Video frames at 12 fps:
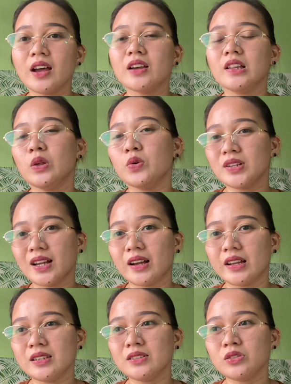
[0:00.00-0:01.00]

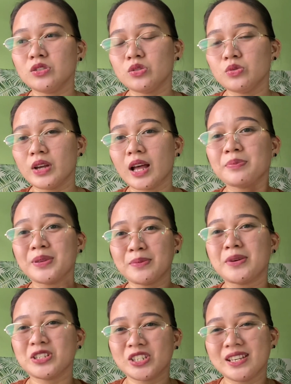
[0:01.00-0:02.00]
Logan to help him
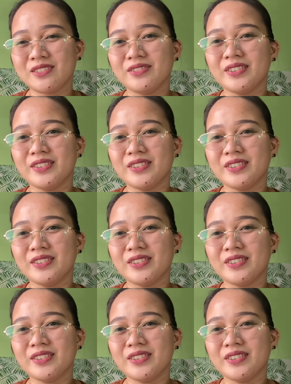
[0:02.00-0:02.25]
achieve